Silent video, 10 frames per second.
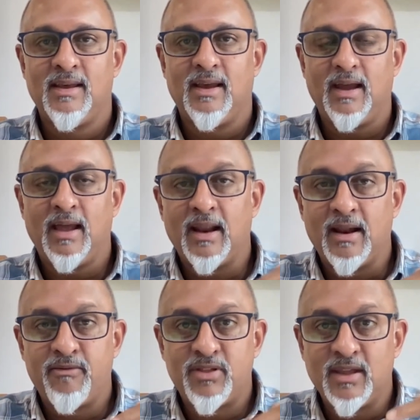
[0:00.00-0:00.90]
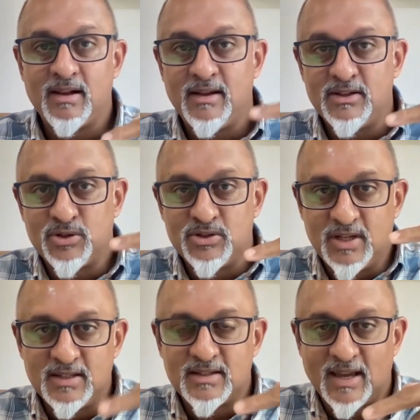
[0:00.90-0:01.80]
And everything leads to
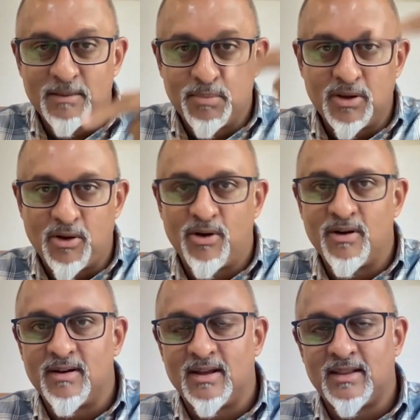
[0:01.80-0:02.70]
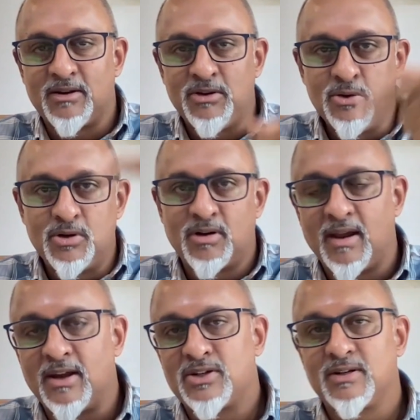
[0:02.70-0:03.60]
Jesus and beyond and that new
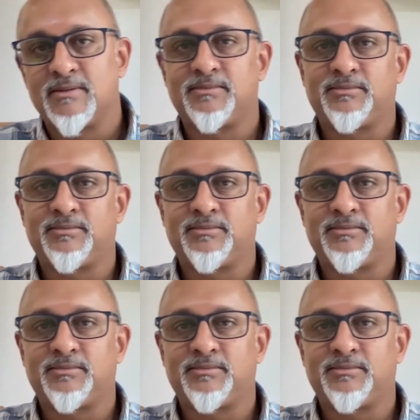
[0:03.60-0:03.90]
creation.